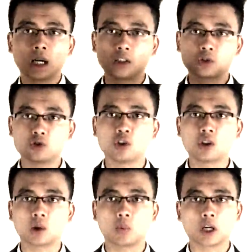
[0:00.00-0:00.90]
and
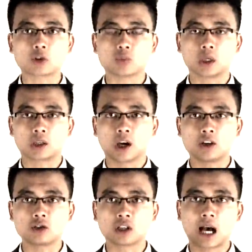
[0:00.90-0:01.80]
during which we're
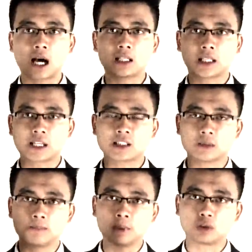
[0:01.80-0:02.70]
going to allocate
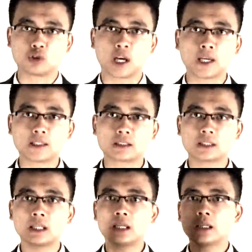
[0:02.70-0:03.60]
the
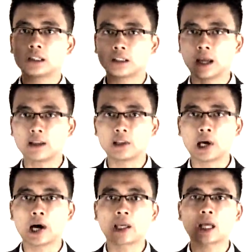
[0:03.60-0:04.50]
budget, the
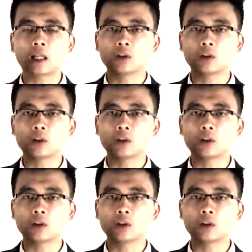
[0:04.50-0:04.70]
deadline, and